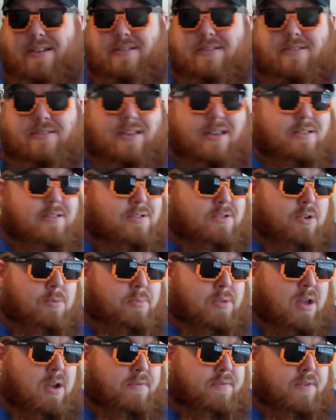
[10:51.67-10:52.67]
That's Nerd
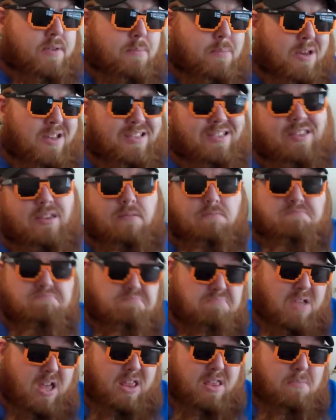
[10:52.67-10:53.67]
Block for the month.
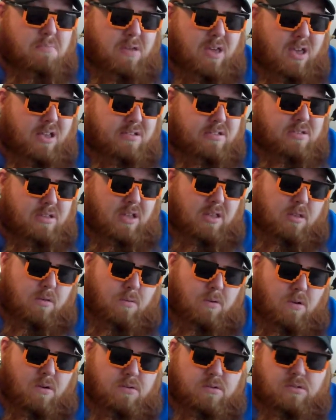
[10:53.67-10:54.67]
Not the best, not the
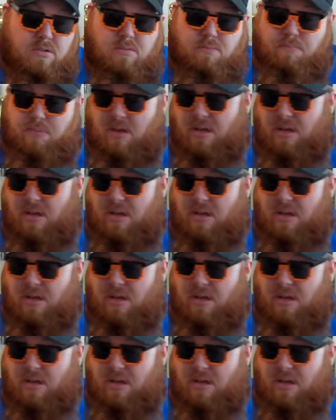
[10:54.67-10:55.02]
worst,